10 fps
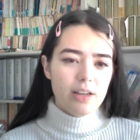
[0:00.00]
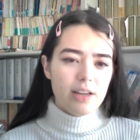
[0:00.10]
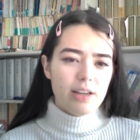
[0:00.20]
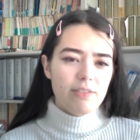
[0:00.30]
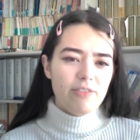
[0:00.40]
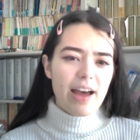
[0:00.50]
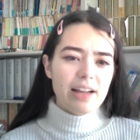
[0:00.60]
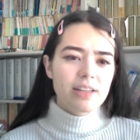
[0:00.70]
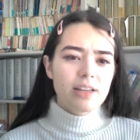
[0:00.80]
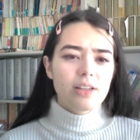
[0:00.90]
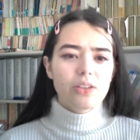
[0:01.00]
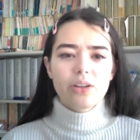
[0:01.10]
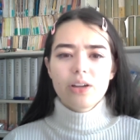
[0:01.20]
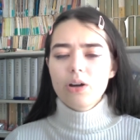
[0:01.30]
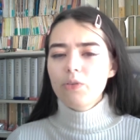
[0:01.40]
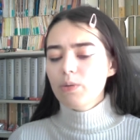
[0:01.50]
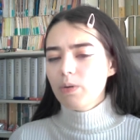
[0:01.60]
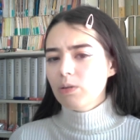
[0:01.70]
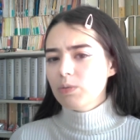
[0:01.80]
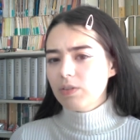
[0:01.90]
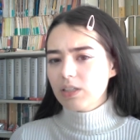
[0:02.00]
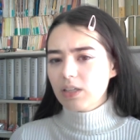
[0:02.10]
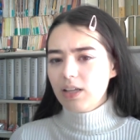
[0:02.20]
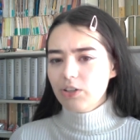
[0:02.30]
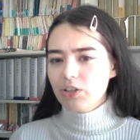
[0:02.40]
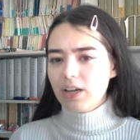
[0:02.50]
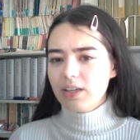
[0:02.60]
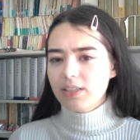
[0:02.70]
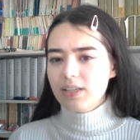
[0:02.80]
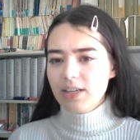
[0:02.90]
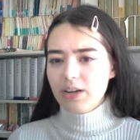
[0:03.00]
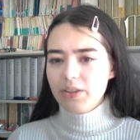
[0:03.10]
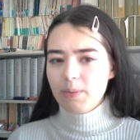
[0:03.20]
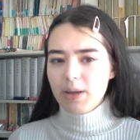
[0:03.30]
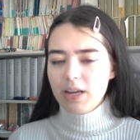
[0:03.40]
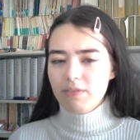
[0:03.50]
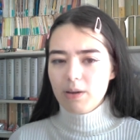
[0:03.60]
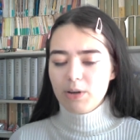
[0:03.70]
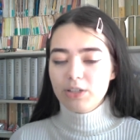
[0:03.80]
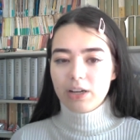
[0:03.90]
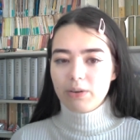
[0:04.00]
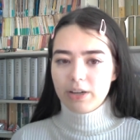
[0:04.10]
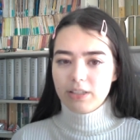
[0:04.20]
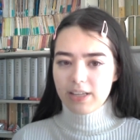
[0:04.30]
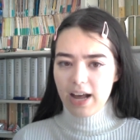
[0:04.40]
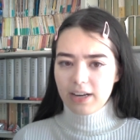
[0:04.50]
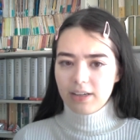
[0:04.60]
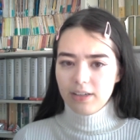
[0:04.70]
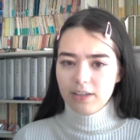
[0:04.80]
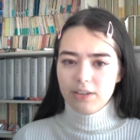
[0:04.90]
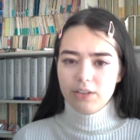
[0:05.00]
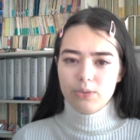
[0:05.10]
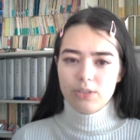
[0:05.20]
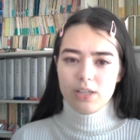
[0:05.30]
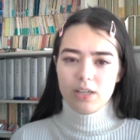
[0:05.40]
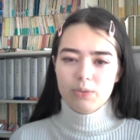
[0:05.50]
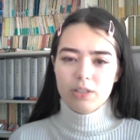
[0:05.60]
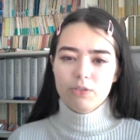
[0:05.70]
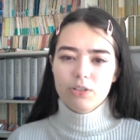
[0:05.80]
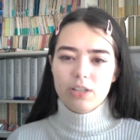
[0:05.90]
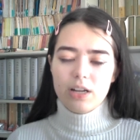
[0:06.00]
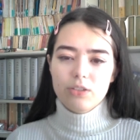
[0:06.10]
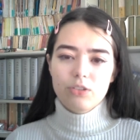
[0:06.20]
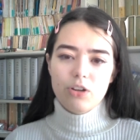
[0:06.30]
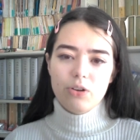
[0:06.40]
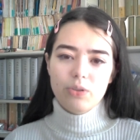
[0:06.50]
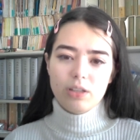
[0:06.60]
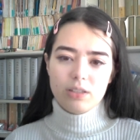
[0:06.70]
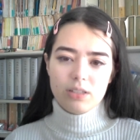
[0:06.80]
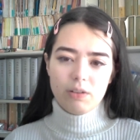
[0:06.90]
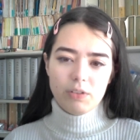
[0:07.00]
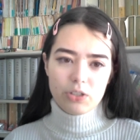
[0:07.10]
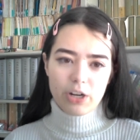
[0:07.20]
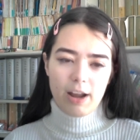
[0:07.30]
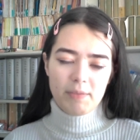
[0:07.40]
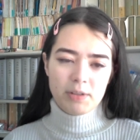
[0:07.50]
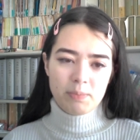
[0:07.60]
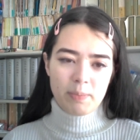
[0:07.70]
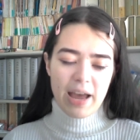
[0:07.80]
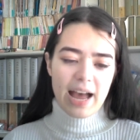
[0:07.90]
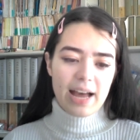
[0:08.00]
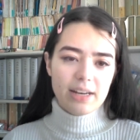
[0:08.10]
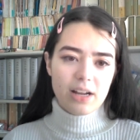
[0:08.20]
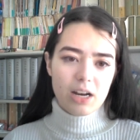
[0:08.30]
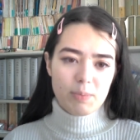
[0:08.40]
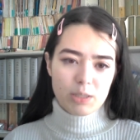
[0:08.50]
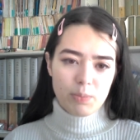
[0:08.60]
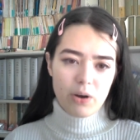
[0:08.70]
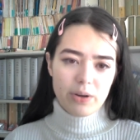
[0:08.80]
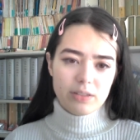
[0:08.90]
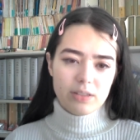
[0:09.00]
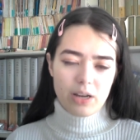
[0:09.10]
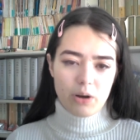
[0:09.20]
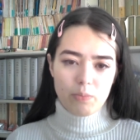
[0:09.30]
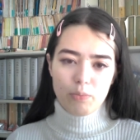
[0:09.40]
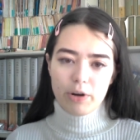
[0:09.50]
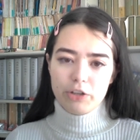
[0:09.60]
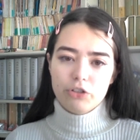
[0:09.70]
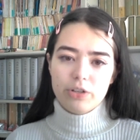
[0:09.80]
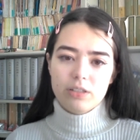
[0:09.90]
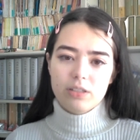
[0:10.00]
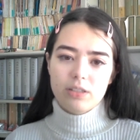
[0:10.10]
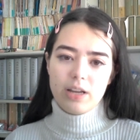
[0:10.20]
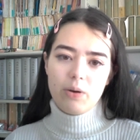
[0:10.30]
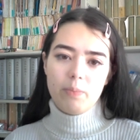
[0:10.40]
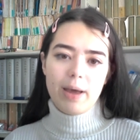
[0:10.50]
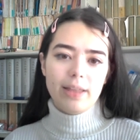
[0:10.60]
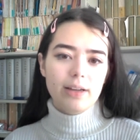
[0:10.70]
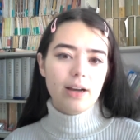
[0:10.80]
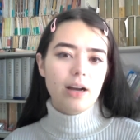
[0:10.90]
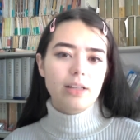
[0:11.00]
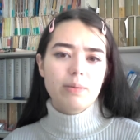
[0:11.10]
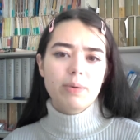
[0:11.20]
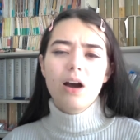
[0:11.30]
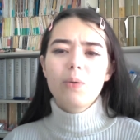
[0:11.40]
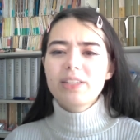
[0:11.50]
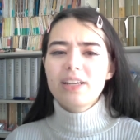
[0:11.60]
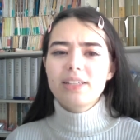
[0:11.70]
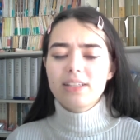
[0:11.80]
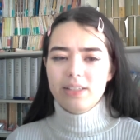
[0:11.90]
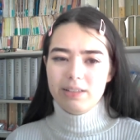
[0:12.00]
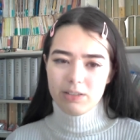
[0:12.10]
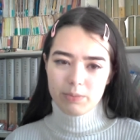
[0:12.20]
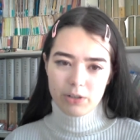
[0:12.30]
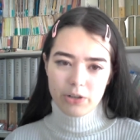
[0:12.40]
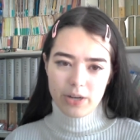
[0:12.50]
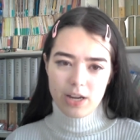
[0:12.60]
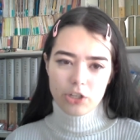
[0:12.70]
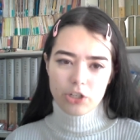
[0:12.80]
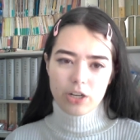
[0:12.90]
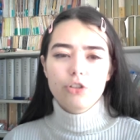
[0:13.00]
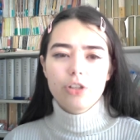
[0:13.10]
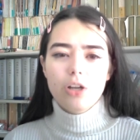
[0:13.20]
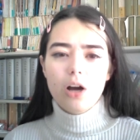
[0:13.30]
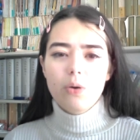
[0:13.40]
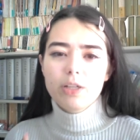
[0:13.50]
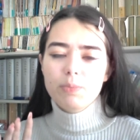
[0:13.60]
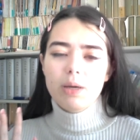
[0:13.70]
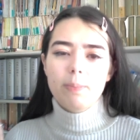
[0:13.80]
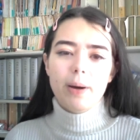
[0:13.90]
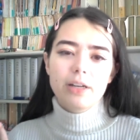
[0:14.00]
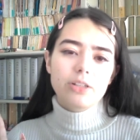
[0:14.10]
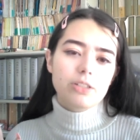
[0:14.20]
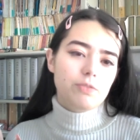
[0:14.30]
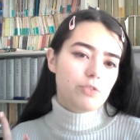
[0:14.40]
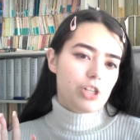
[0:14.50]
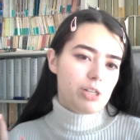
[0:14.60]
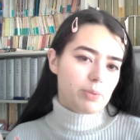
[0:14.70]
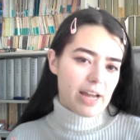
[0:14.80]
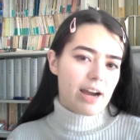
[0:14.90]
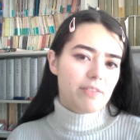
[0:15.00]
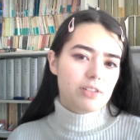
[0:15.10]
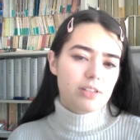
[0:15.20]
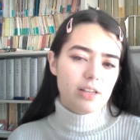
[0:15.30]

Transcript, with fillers: In fact, looking over the poems of this collection, I see now that many of them are downright sad you see, it was never set in stone that the self described mad, anonymous poets, now boisterous, now melancholy, but always at a distance from their creation, should always be a bundle of cheap laughs.